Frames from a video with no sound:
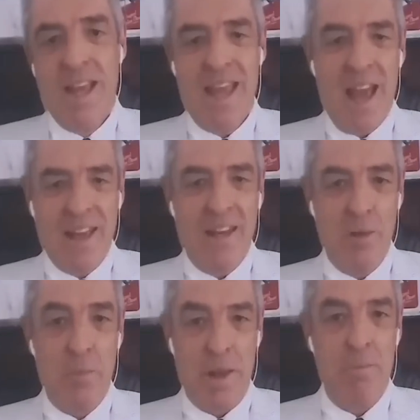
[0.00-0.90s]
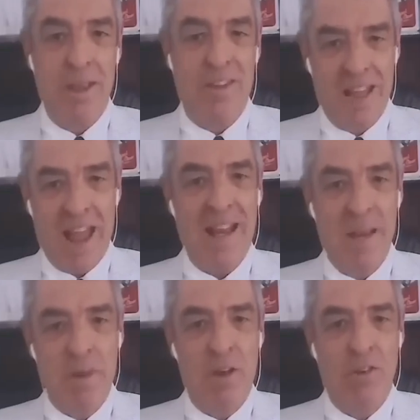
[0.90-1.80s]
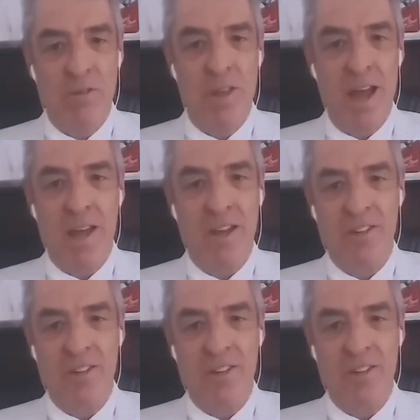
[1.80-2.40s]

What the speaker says: Yeah, a little bit. Exactly because of that.